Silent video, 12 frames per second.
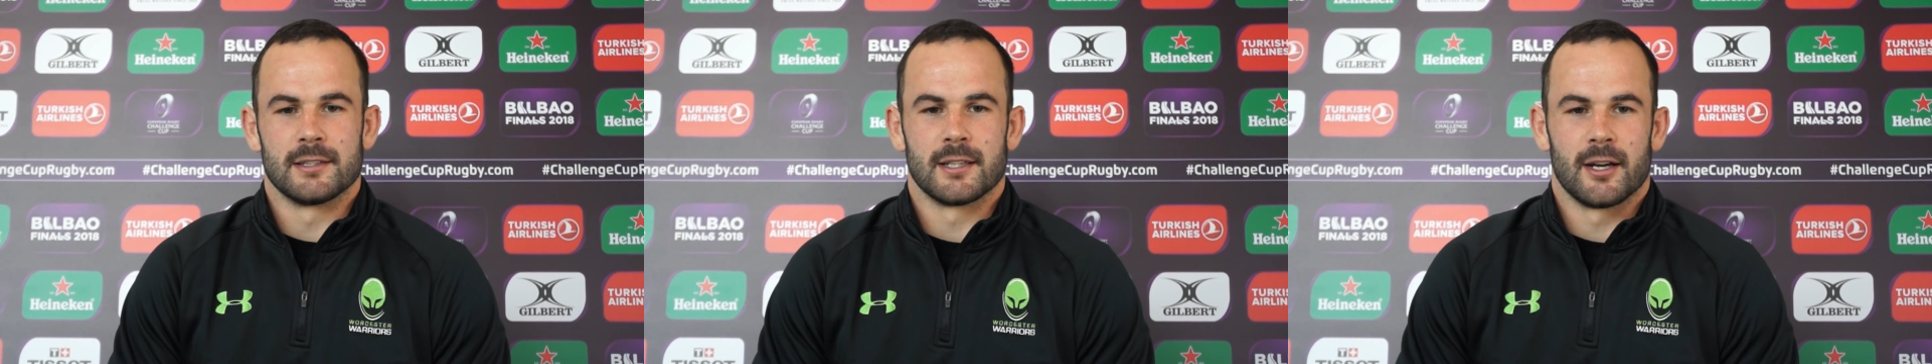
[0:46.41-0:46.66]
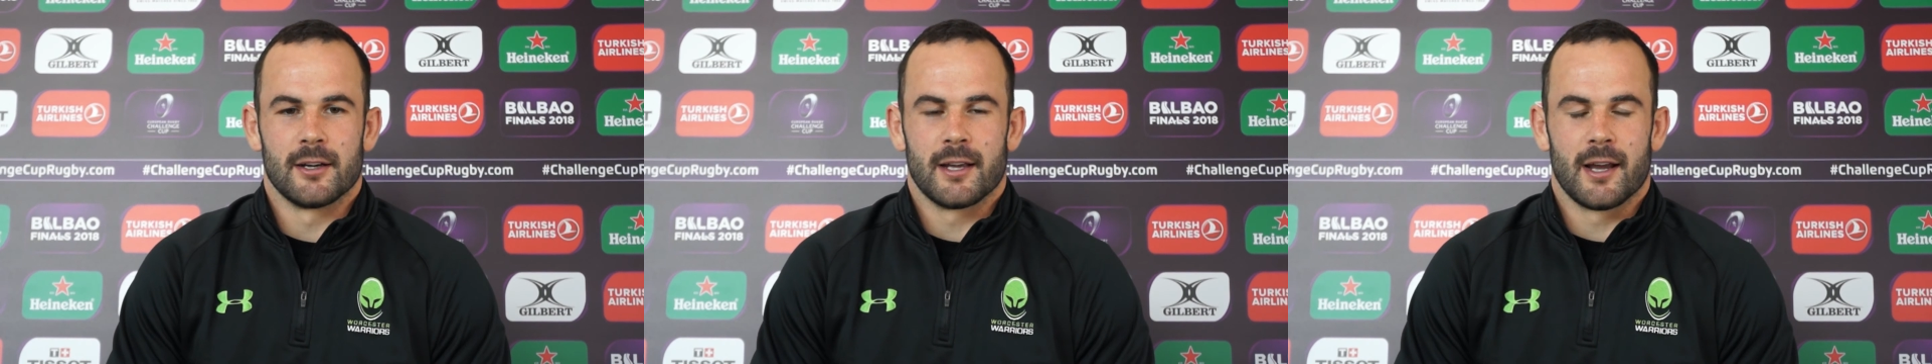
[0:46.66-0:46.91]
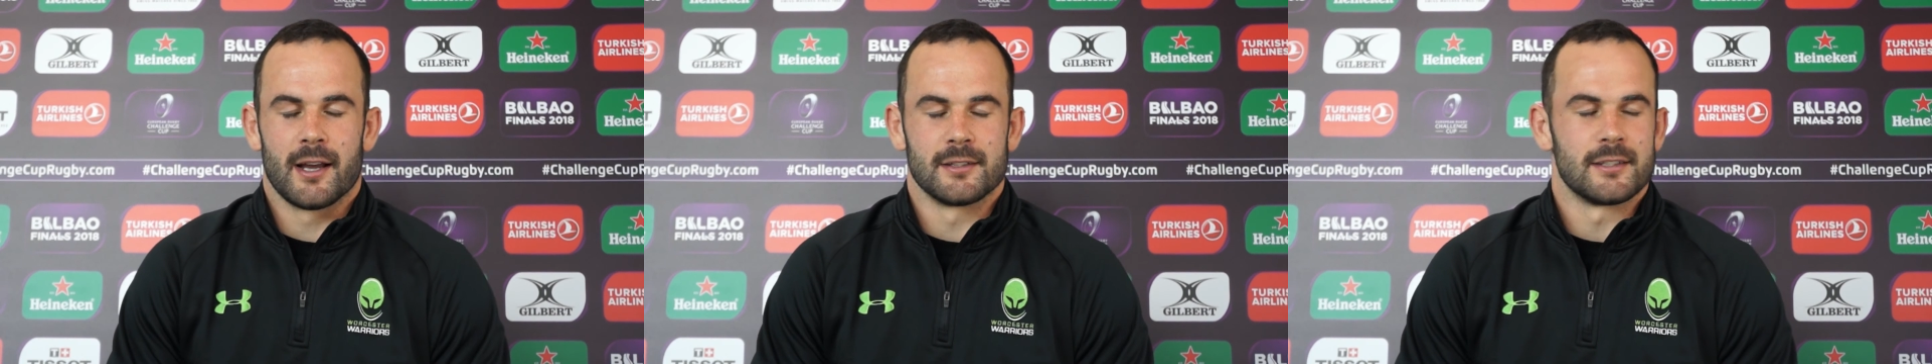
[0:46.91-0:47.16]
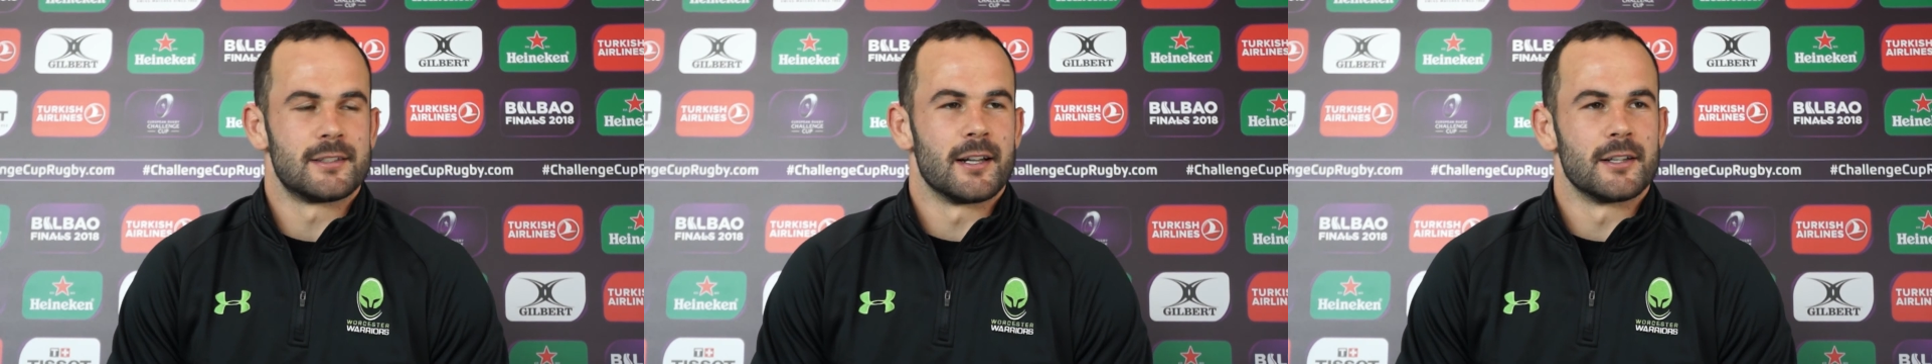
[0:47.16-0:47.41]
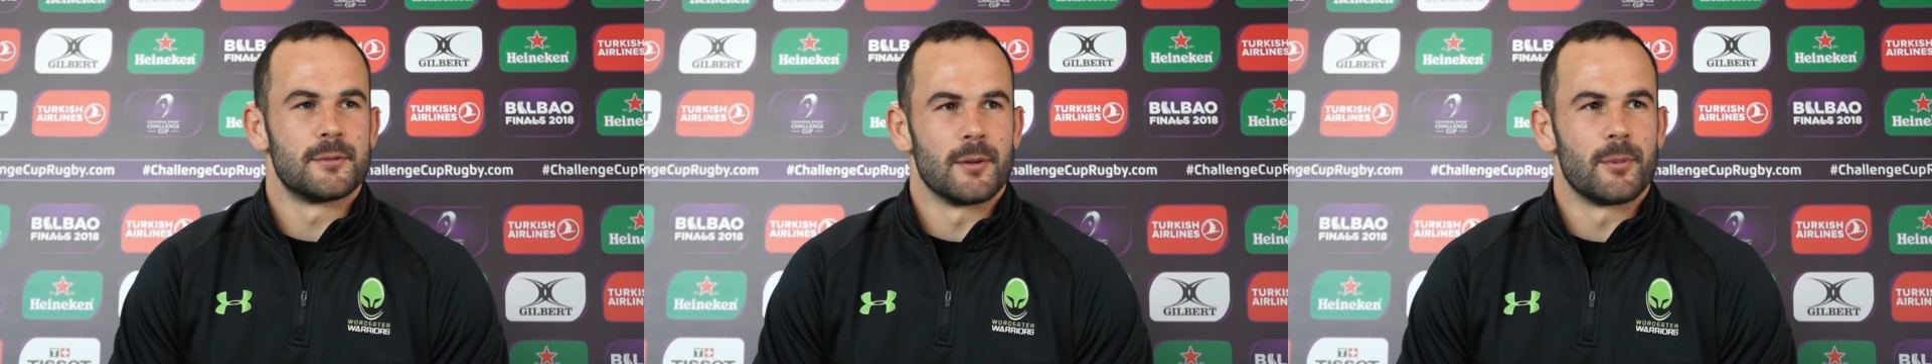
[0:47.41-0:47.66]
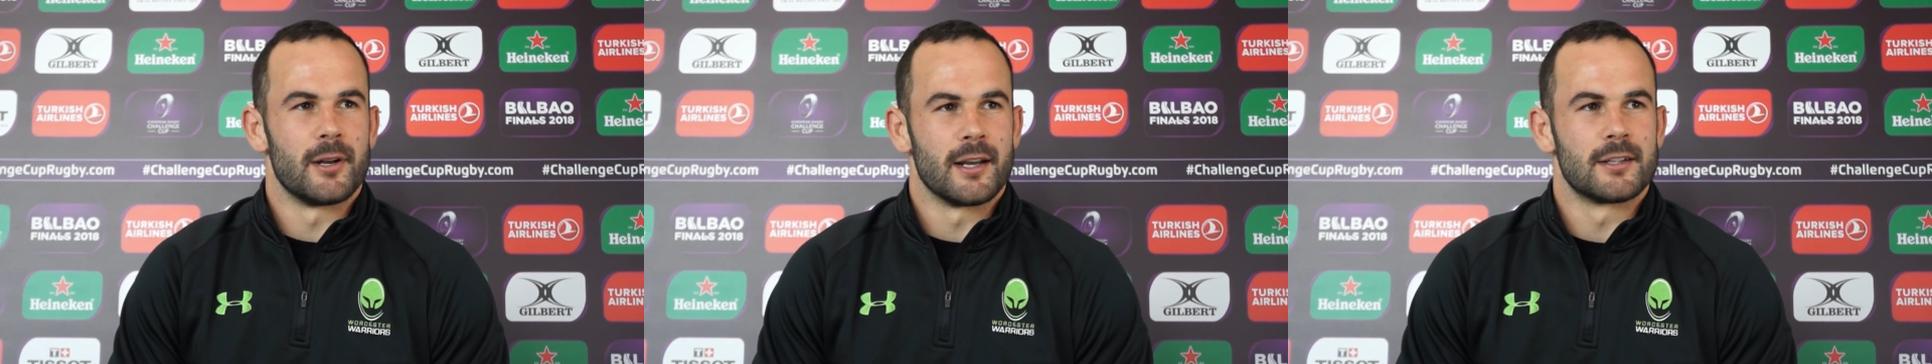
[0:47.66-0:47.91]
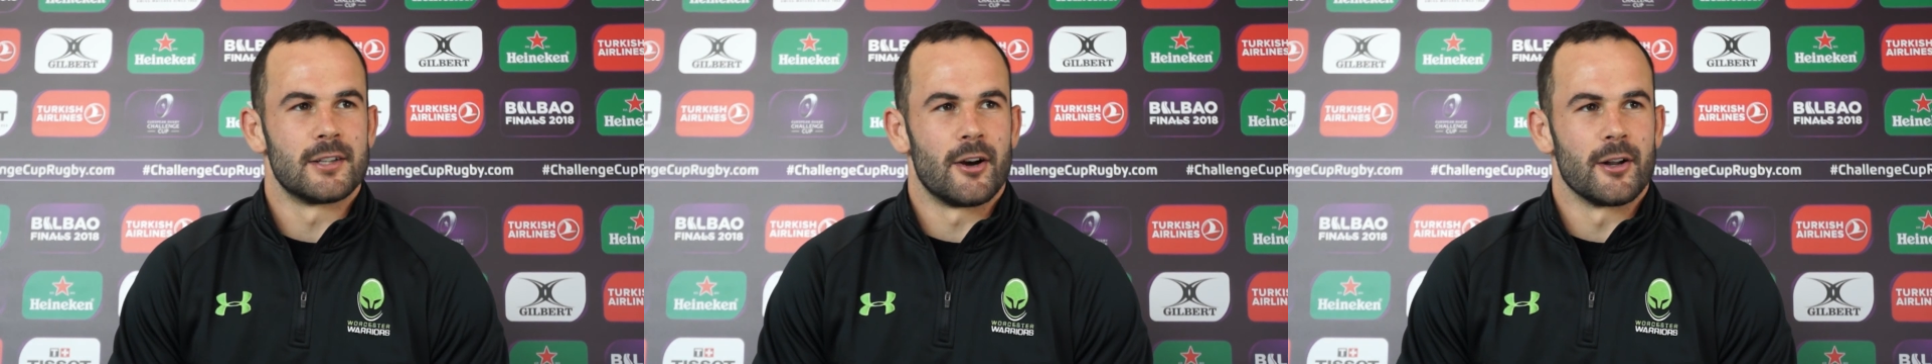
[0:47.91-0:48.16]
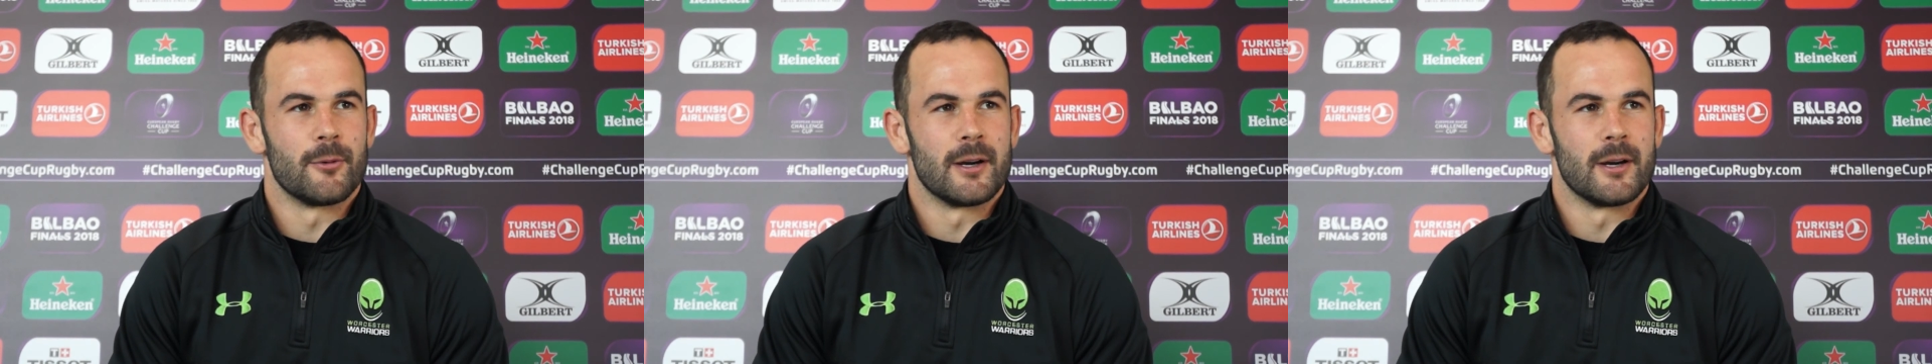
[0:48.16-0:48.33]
So yeah, as I said, it's been a pretty exciting